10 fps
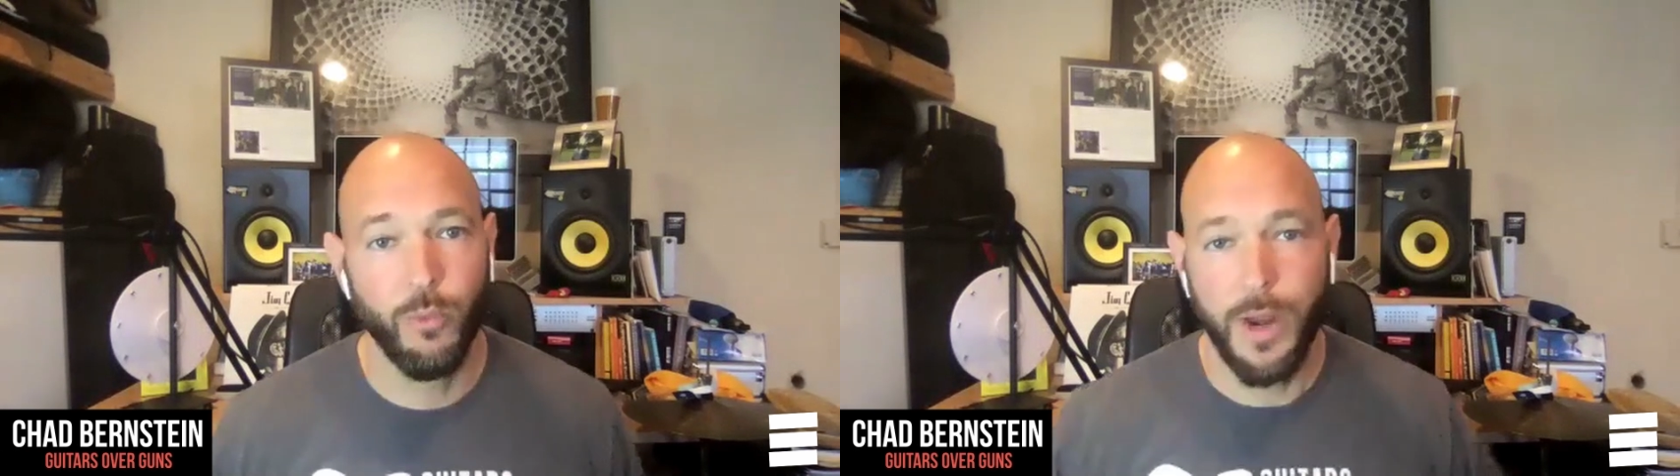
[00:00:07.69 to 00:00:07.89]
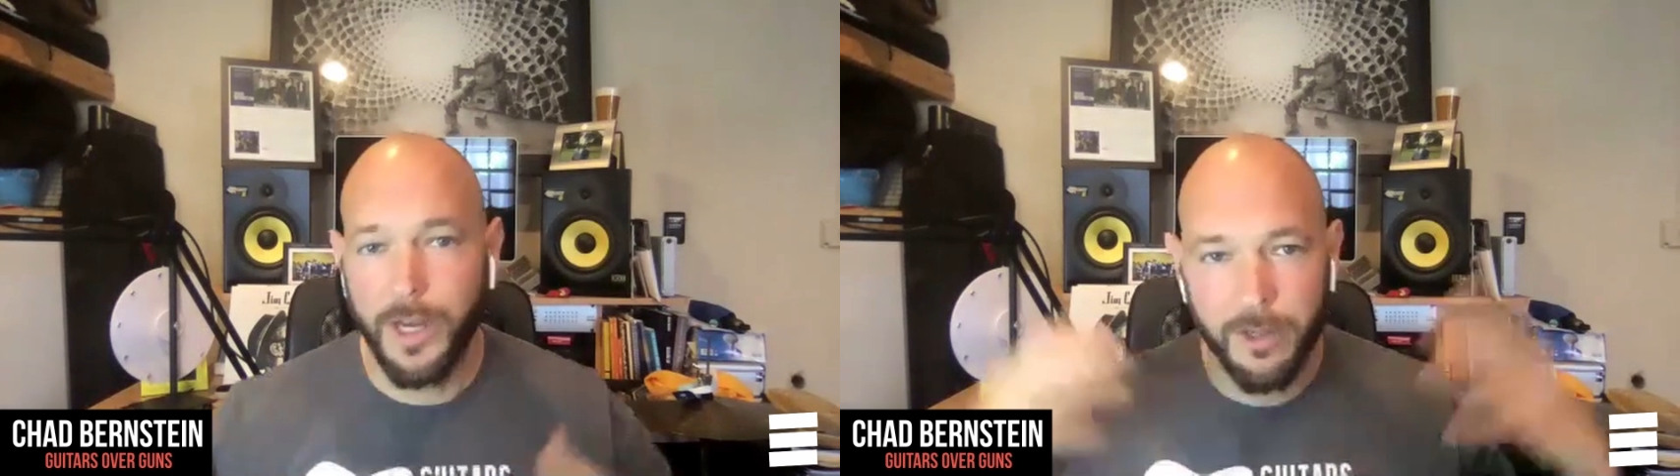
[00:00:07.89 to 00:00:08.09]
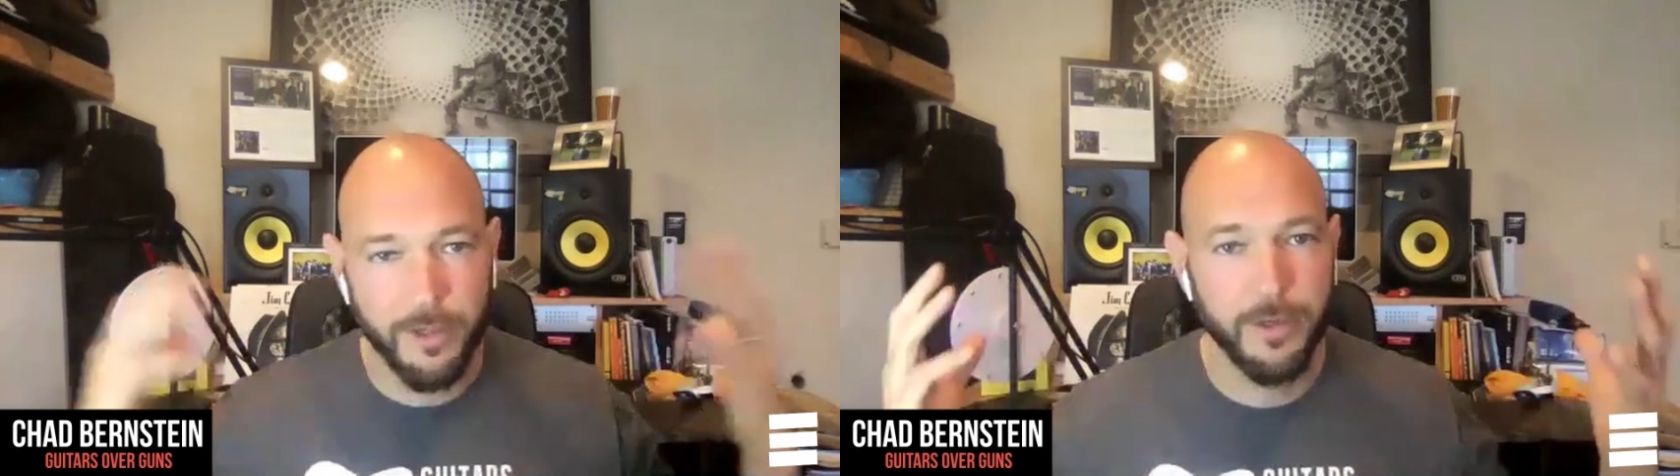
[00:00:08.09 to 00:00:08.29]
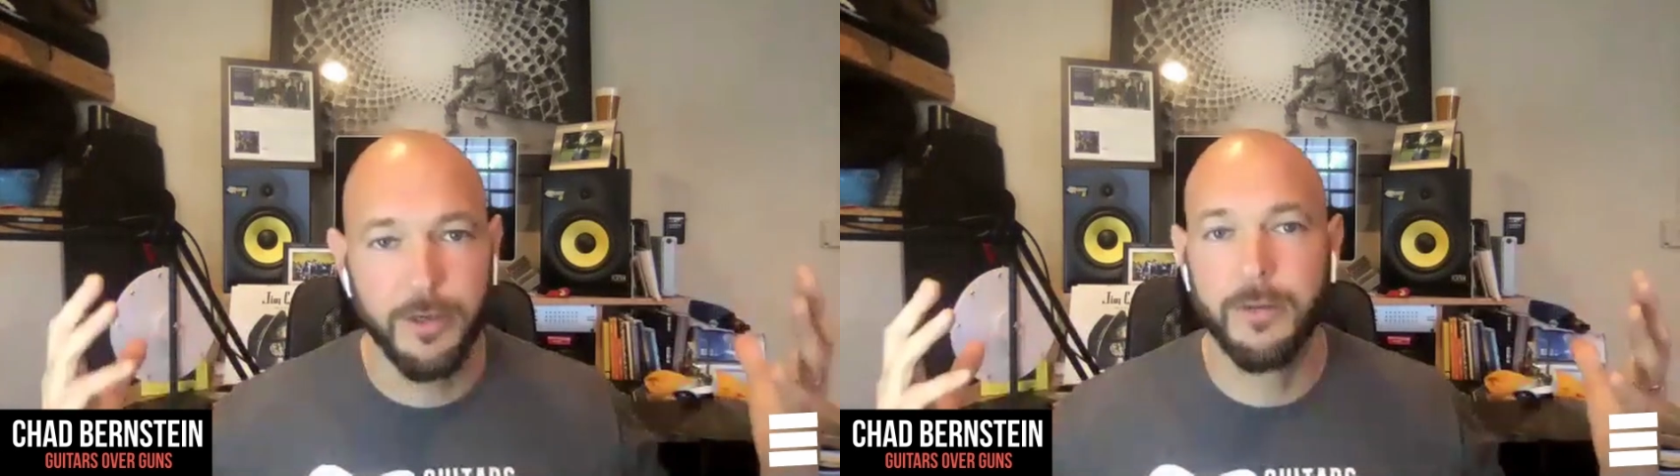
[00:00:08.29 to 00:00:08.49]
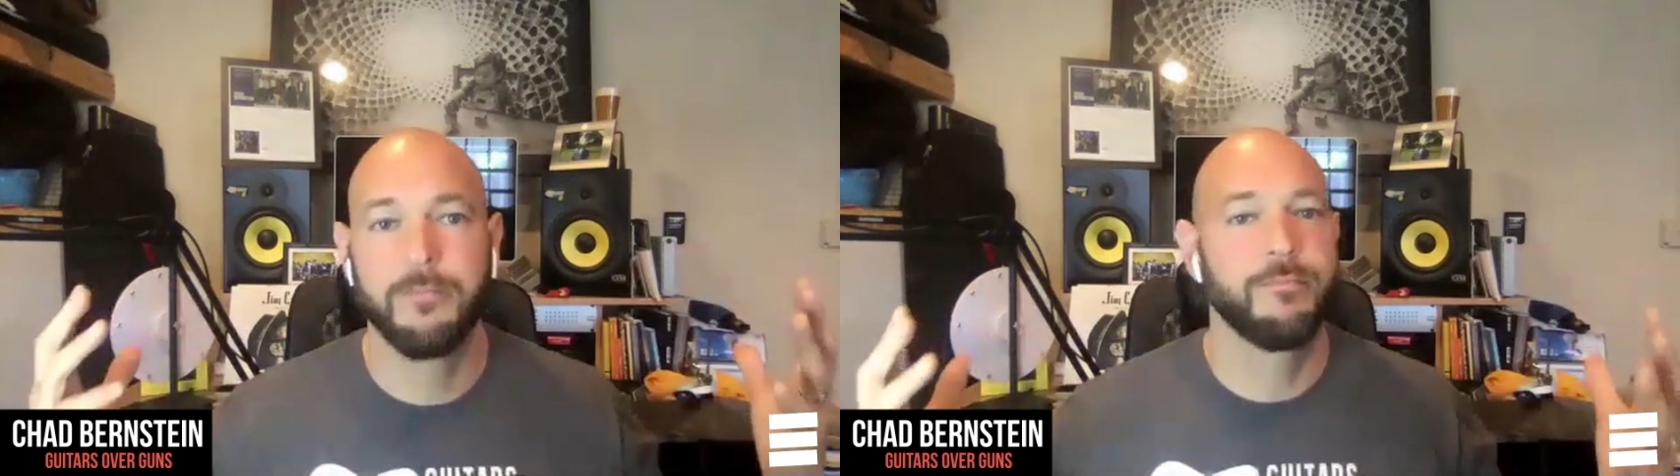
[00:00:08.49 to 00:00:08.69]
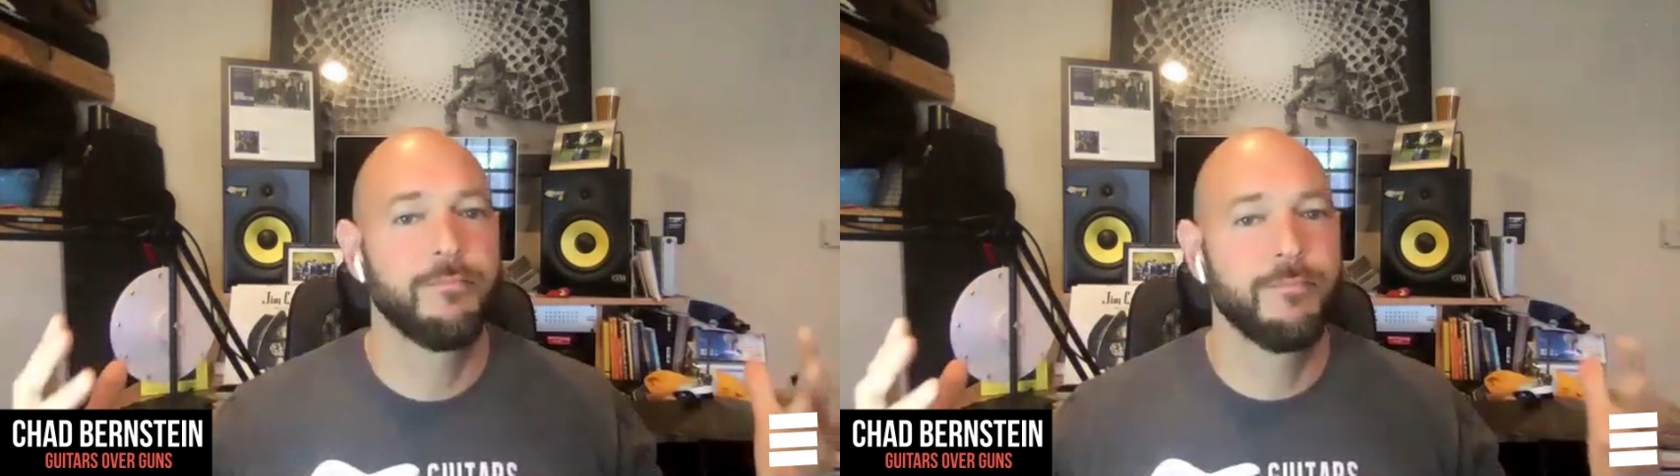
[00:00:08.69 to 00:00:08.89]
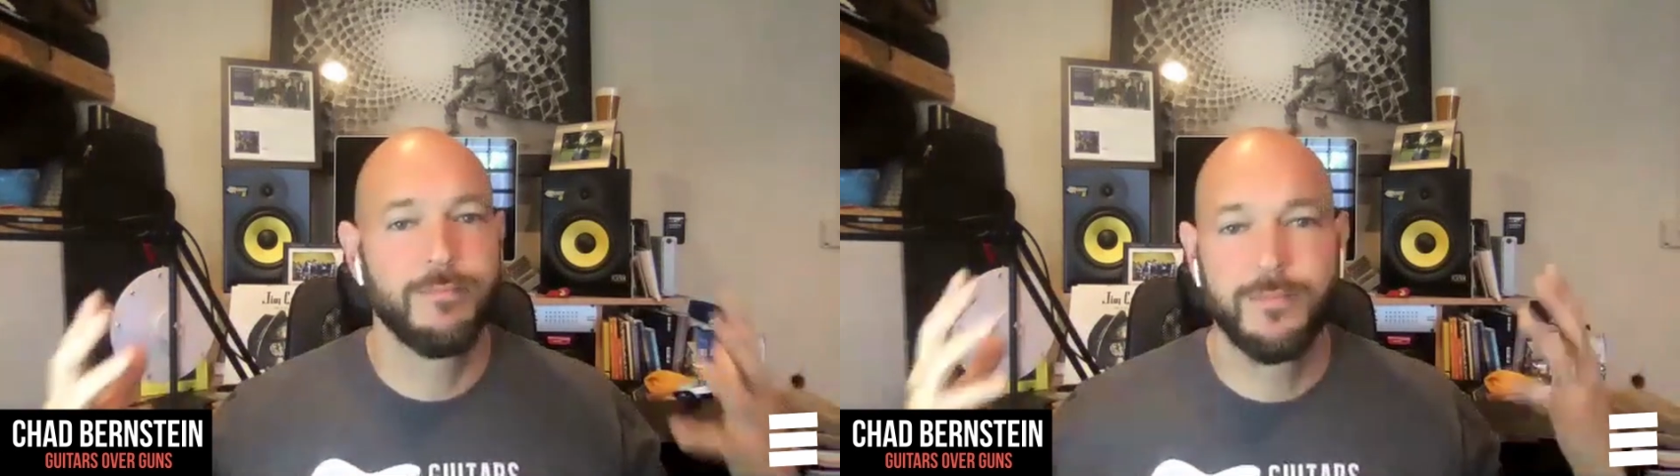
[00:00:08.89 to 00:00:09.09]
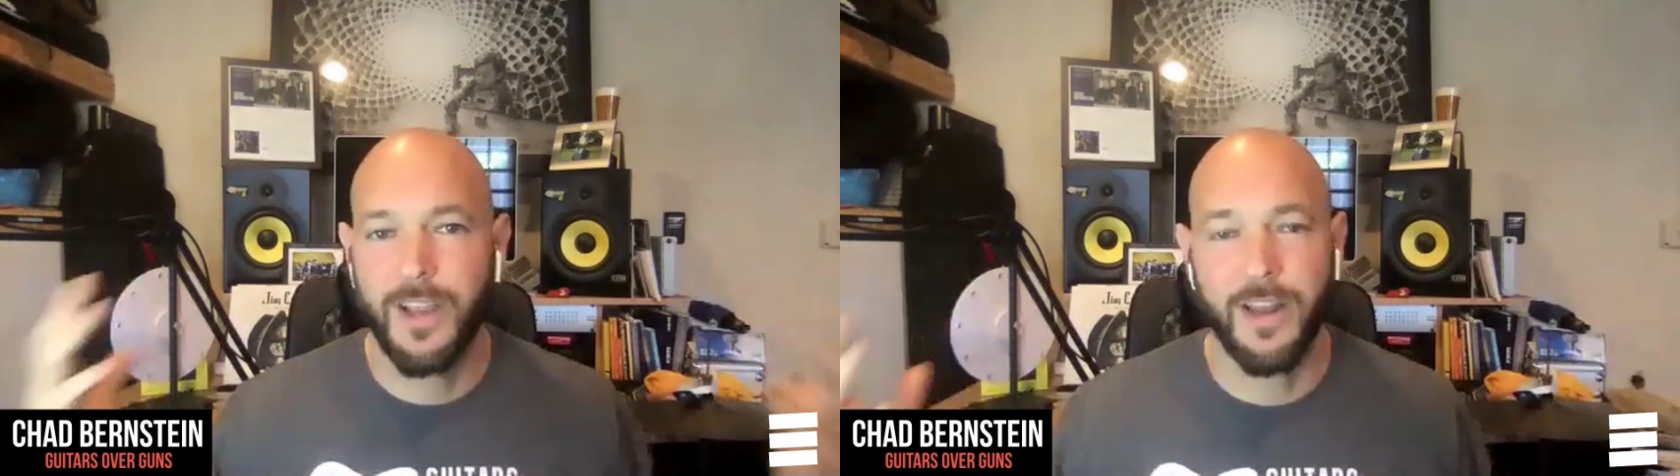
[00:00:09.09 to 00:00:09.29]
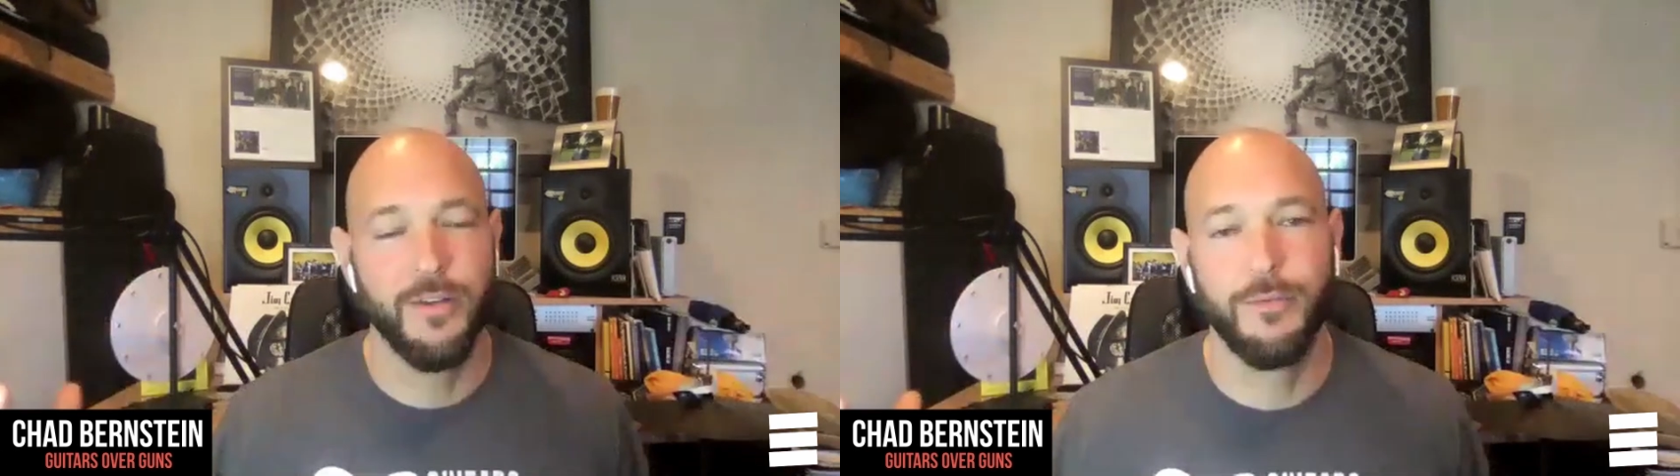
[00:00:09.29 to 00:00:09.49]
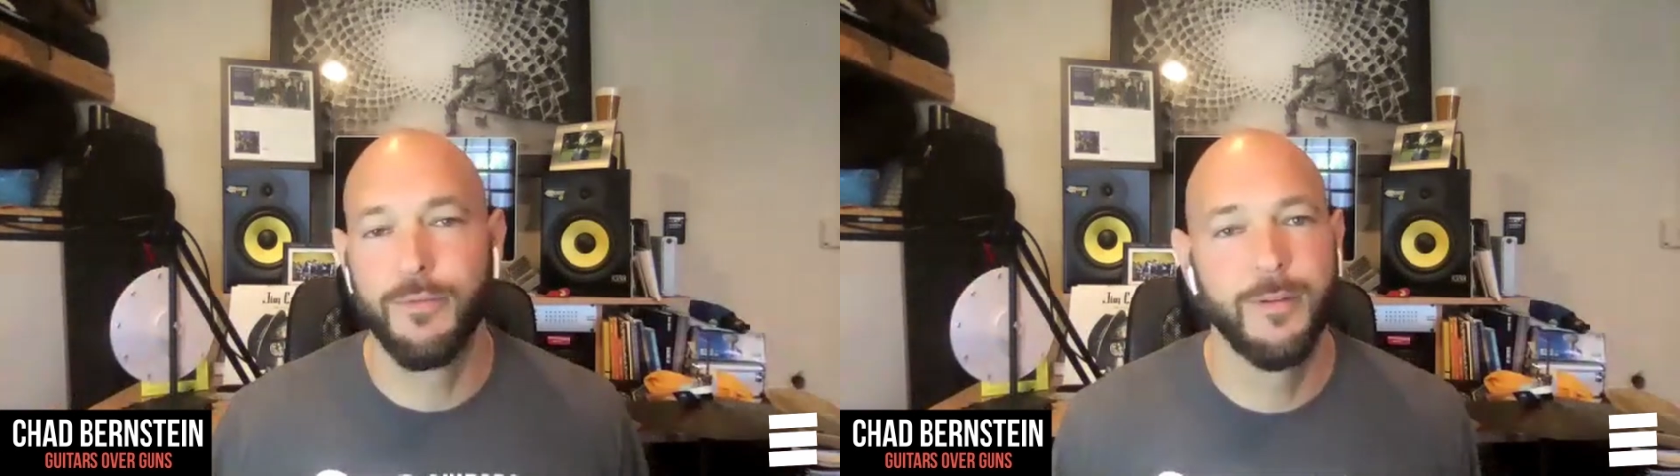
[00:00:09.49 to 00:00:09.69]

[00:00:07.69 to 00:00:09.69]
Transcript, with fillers: regular kind of